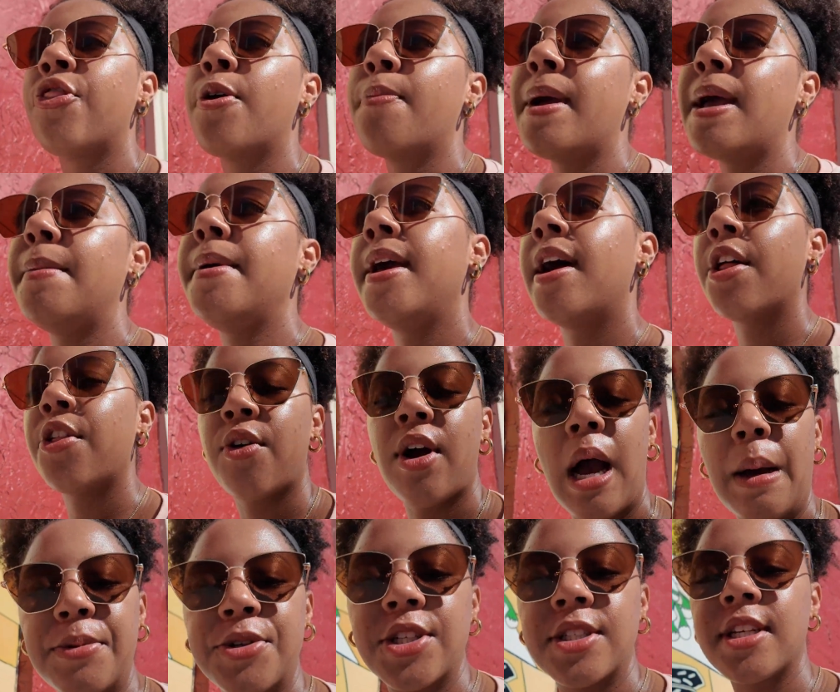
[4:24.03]
there may be other
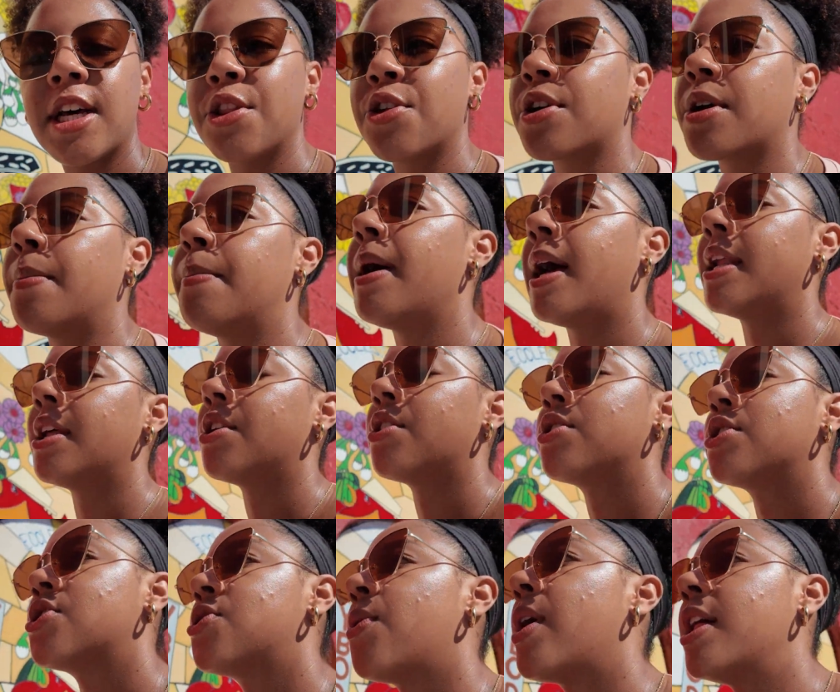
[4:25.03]
options, other
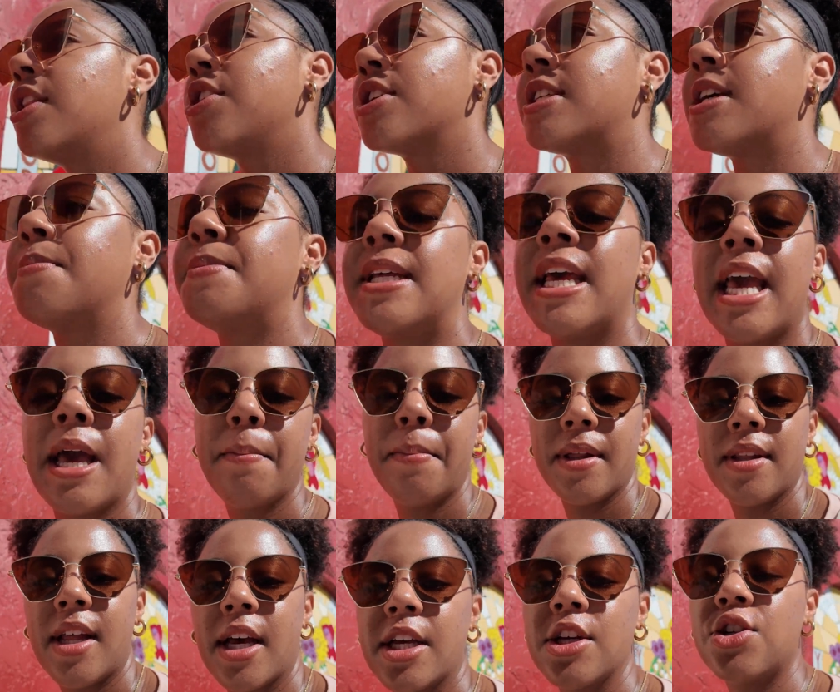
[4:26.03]
competitors. So I looked up
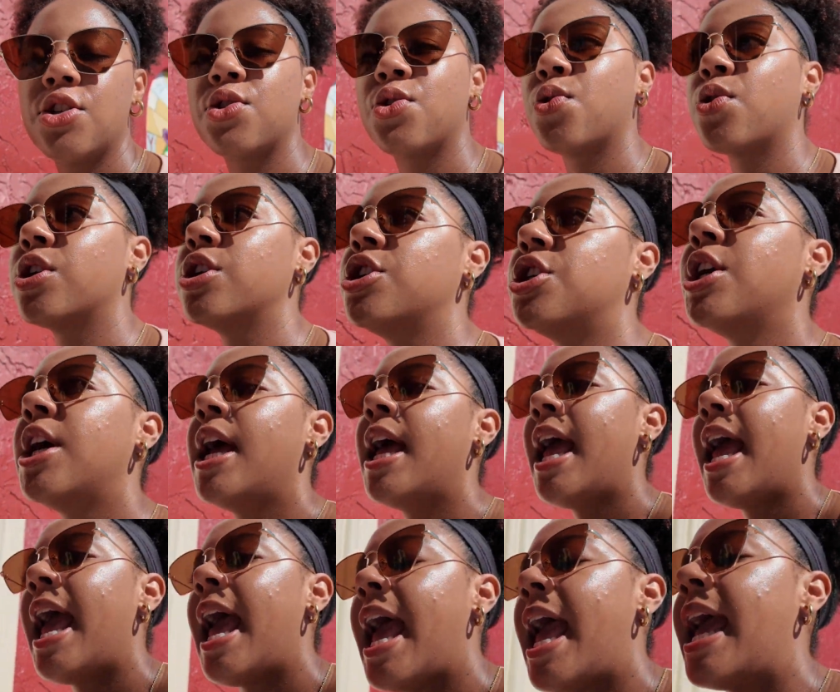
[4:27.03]
Tampa luggage storage,
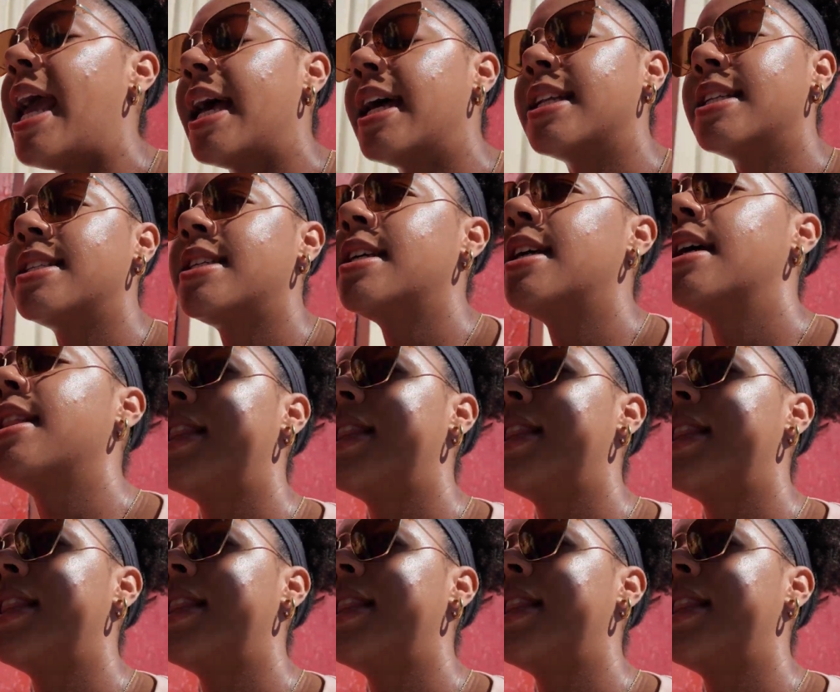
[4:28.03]
and